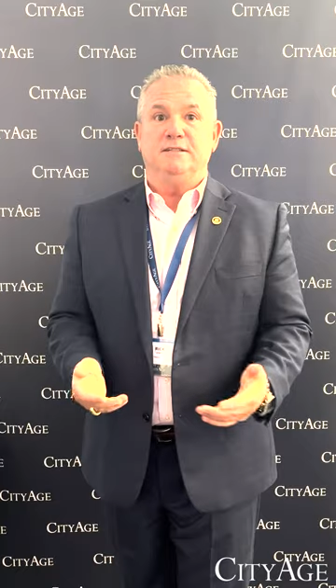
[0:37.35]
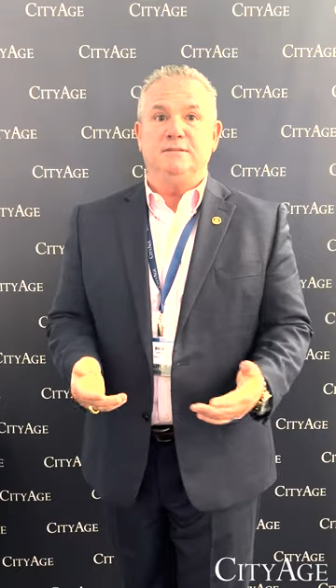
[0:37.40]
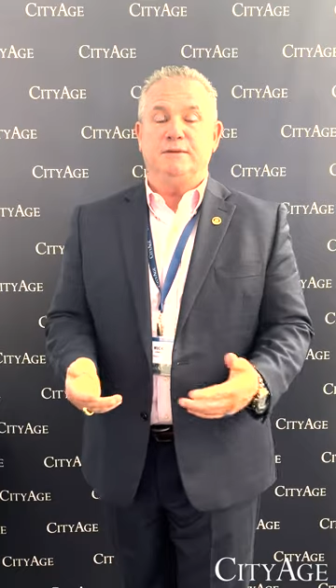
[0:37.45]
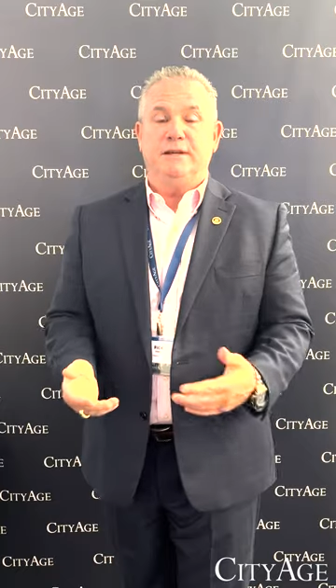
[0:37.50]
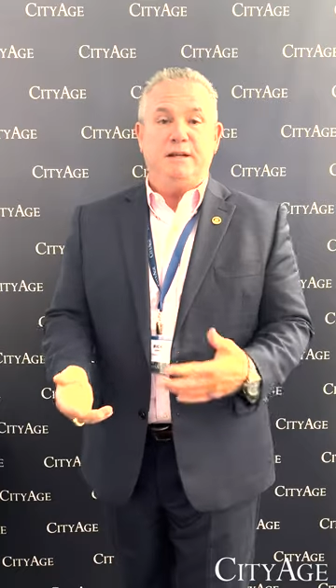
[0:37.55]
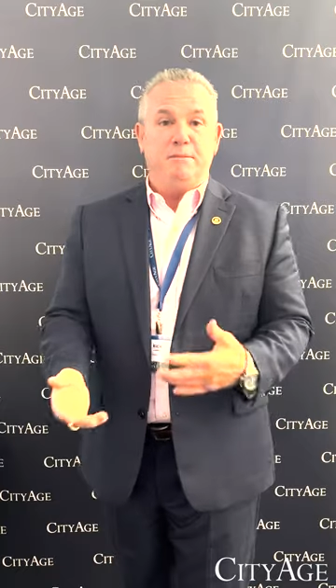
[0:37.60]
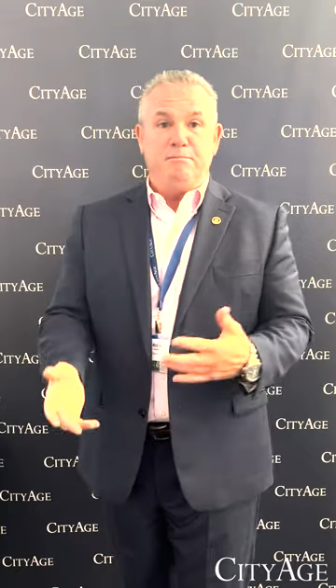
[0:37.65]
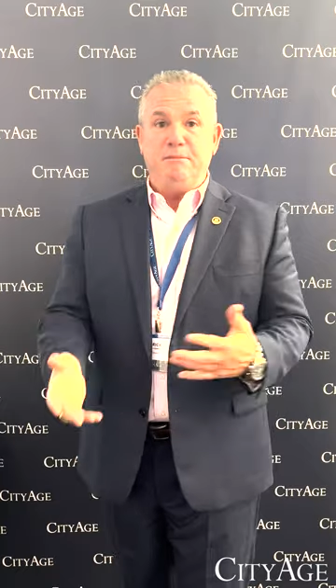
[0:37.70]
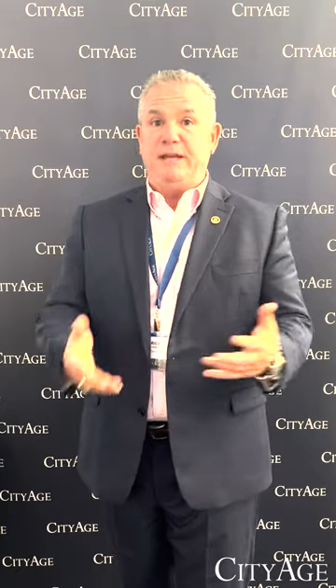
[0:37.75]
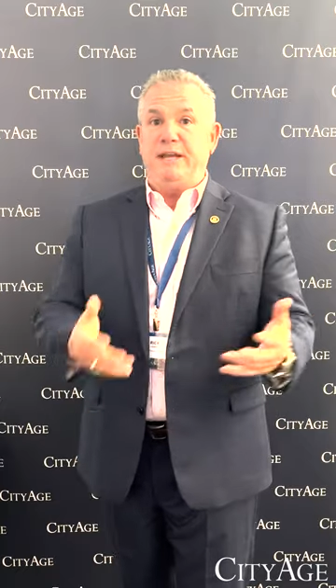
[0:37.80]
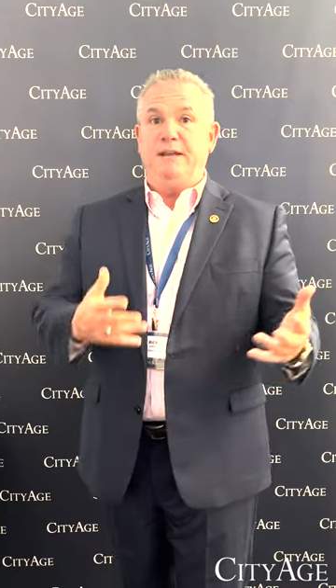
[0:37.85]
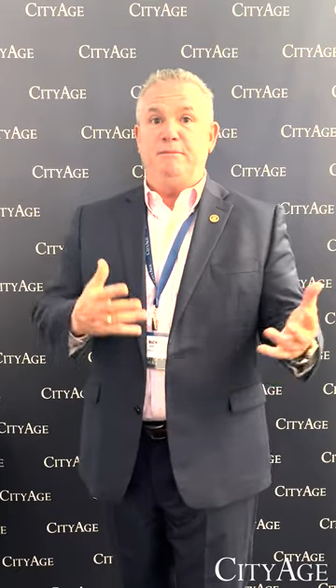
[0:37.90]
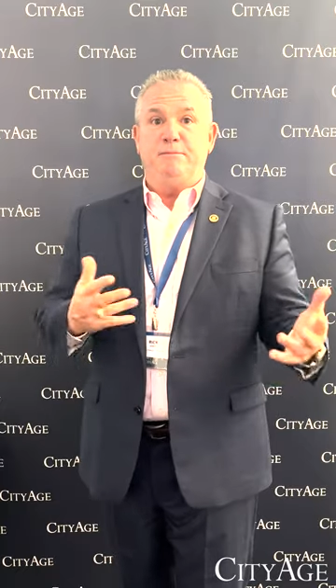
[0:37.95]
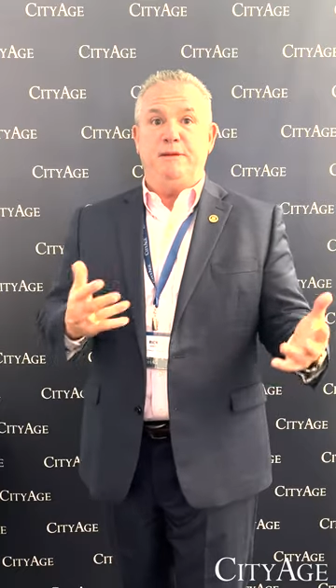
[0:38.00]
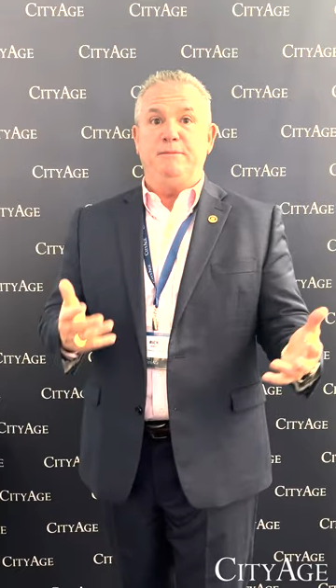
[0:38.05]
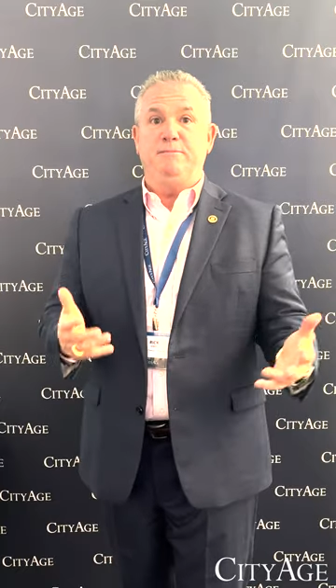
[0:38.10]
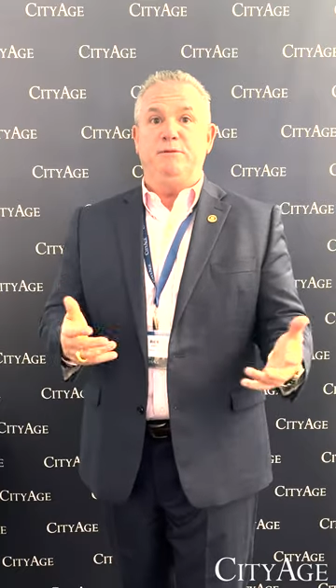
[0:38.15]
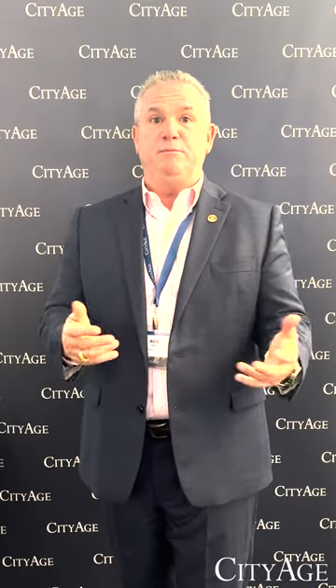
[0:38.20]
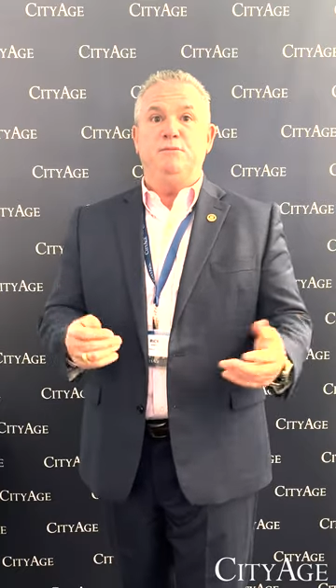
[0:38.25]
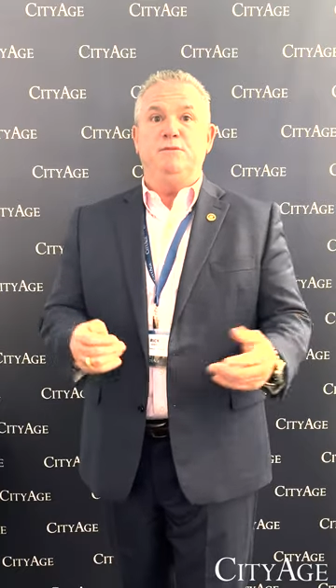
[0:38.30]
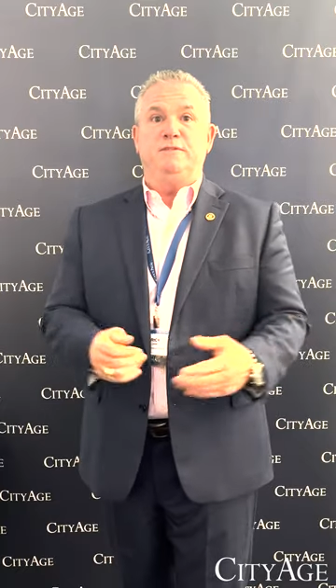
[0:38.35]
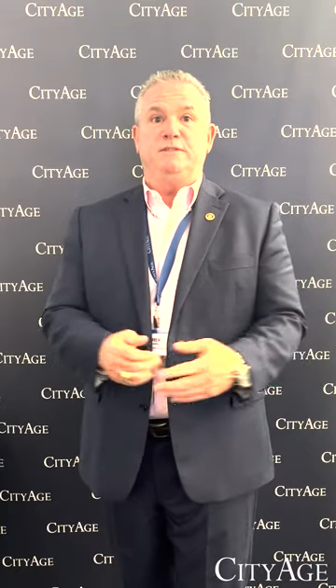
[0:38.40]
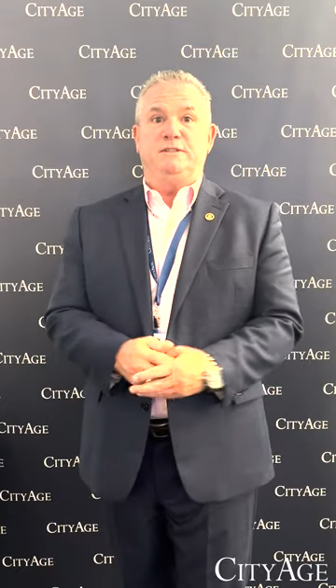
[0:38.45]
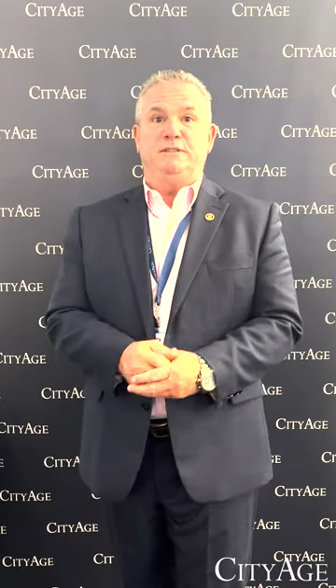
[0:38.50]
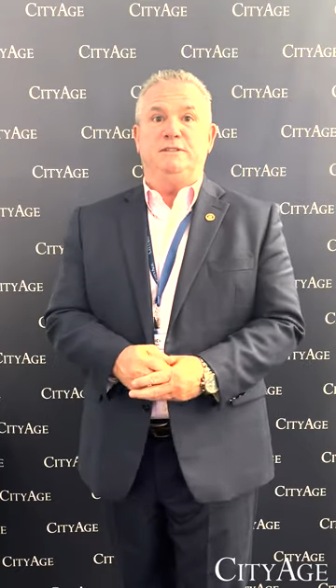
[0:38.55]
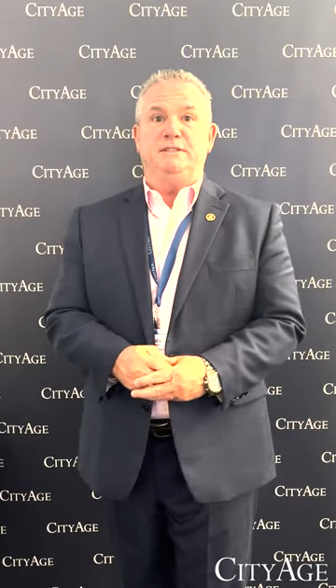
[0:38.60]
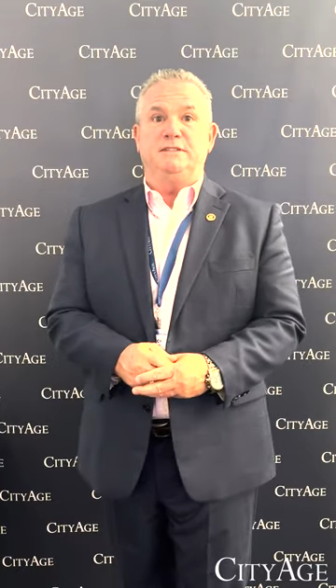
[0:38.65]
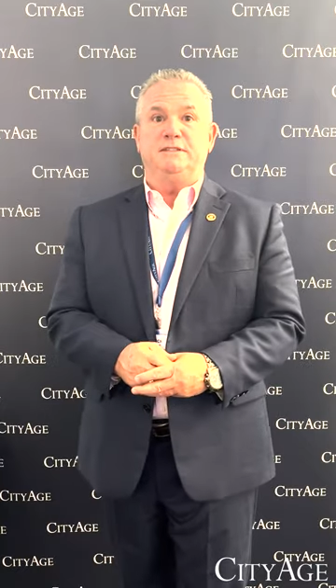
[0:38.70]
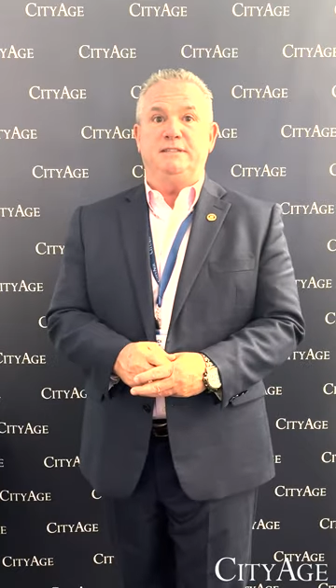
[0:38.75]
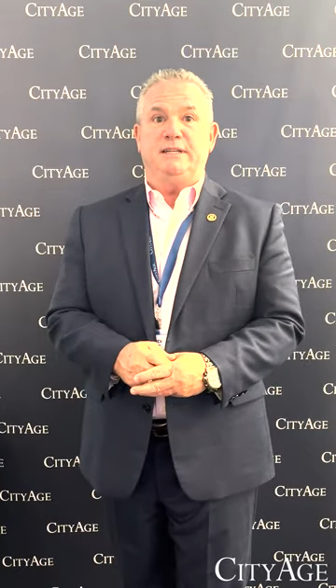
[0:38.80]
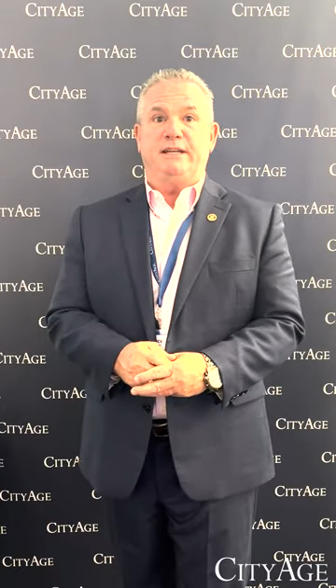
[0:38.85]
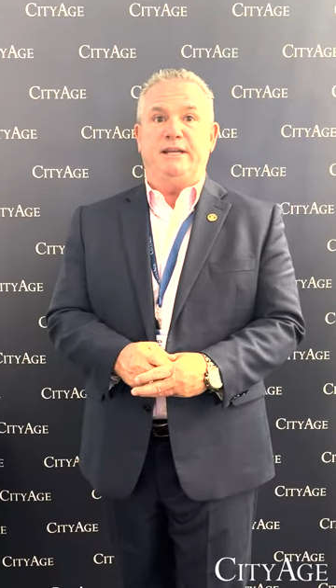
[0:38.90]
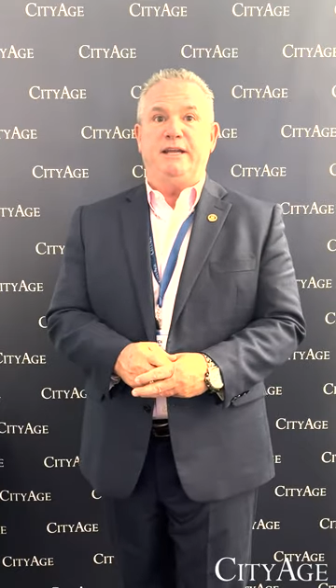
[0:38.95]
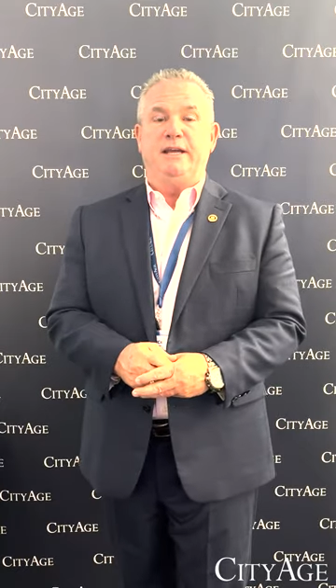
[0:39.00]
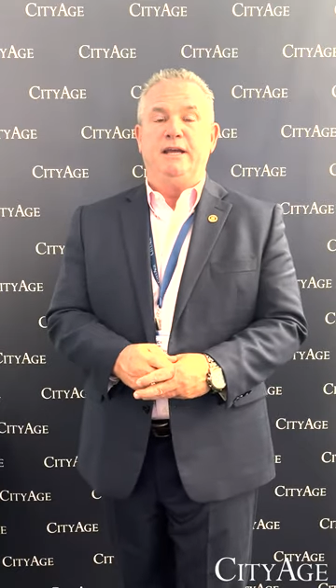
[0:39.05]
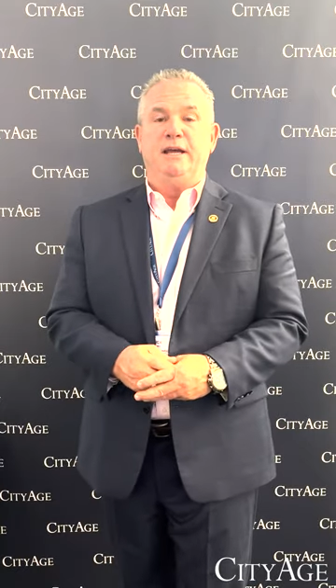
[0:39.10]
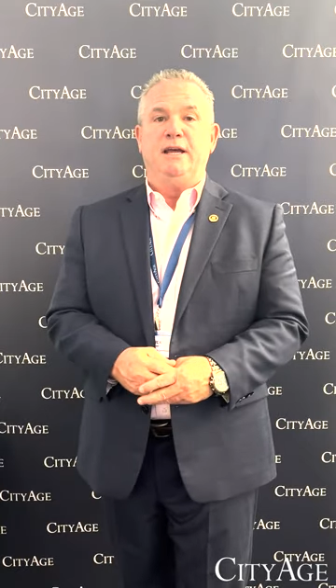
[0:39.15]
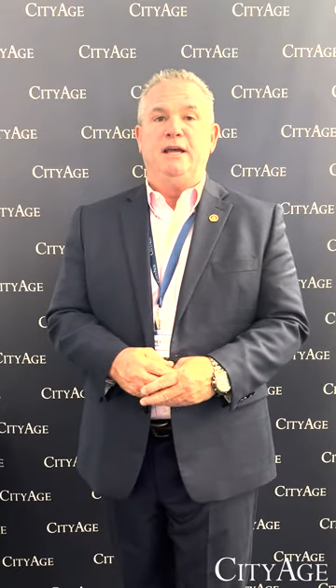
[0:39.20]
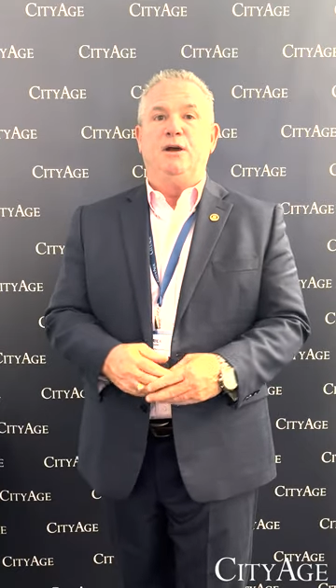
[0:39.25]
We've got a million people moving to the city.